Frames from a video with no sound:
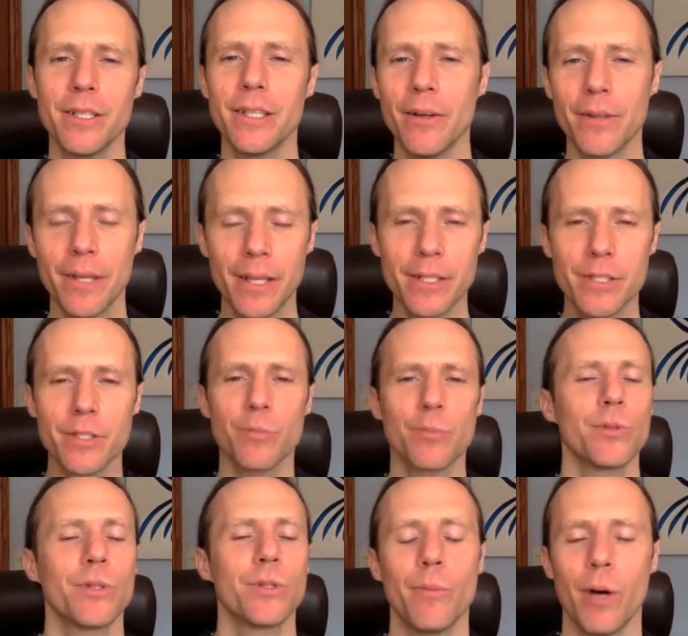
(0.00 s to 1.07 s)
how they can
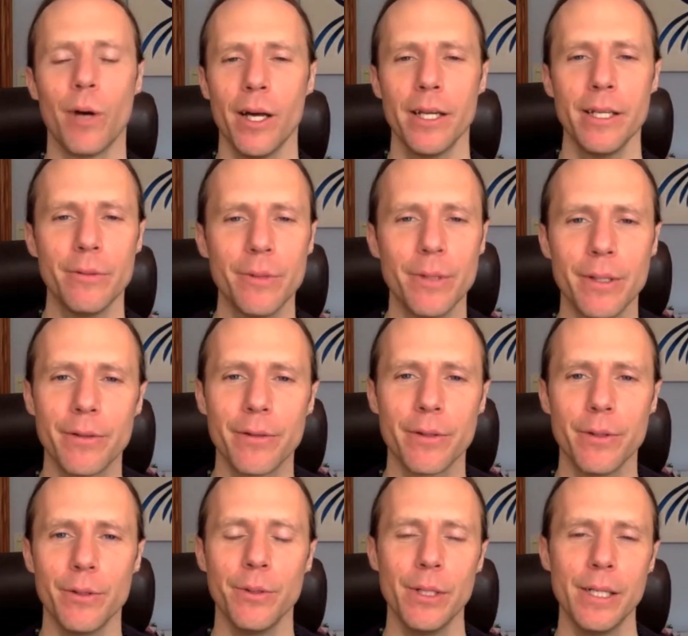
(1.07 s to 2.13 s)
support the body, we went
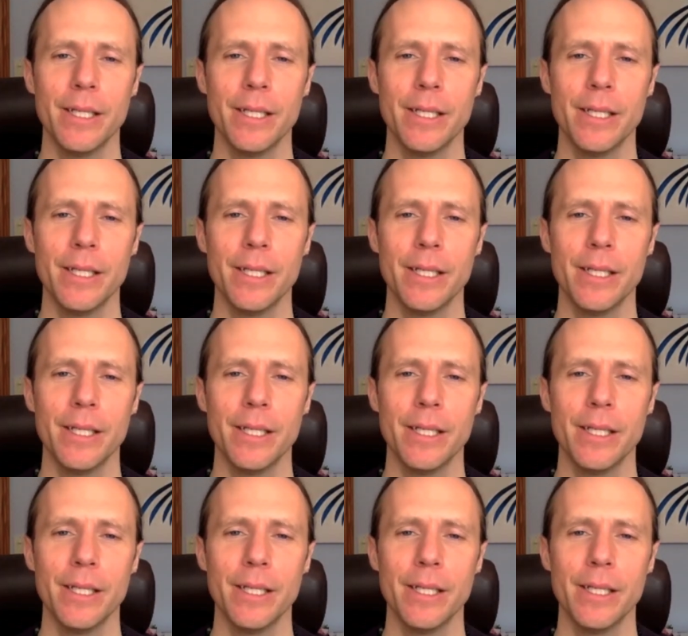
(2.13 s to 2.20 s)
through